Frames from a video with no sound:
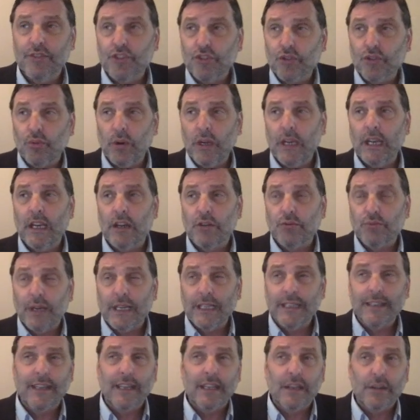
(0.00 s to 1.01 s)
square,
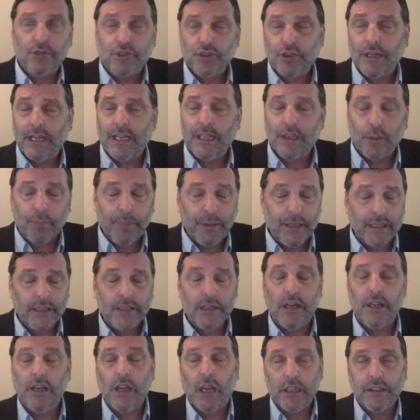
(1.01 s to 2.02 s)
rectangle, triangle,
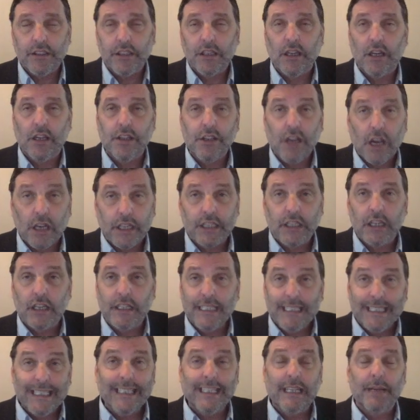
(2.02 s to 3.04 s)
pentagon, octagon, nonagon,
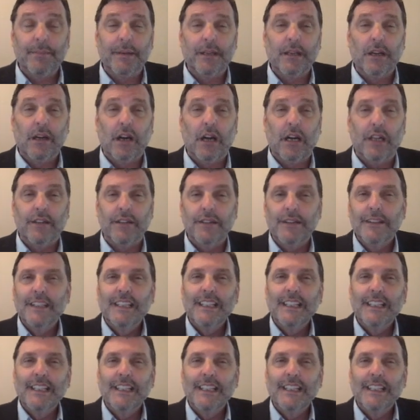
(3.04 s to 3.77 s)
any type of gon,